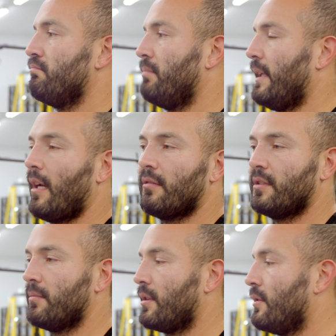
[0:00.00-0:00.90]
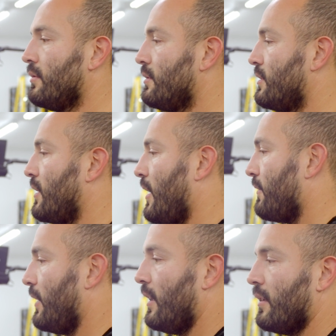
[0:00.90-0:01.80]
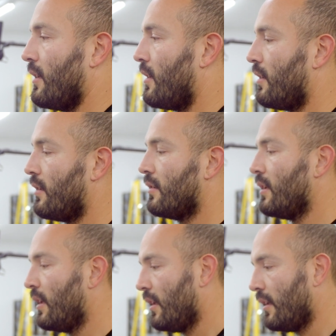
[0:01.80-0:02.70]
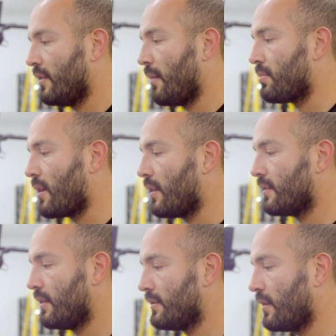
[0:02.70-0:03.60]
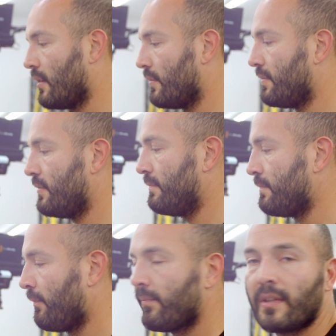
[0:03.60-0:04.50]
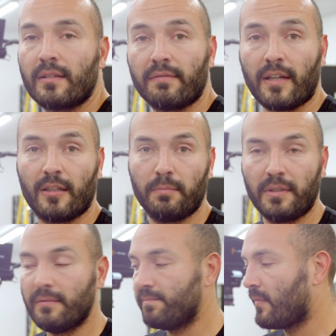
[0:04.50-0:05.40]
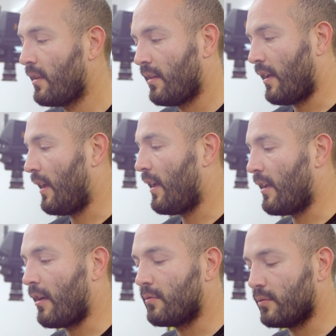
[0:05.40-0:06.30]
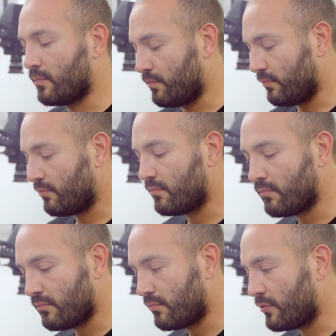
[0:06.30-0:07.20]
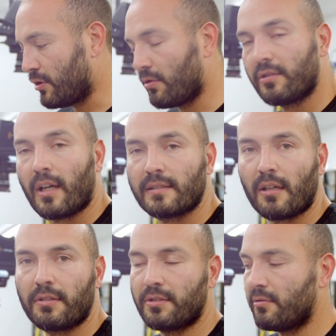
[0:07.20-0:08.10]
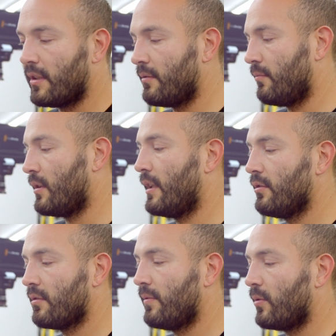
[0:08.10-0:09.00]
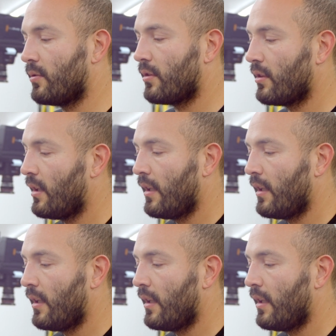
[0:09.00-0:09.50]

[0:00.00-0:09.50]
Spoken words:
pick out some girls that I think are in that process of developing, and I will show you guys how I do it, what I look for,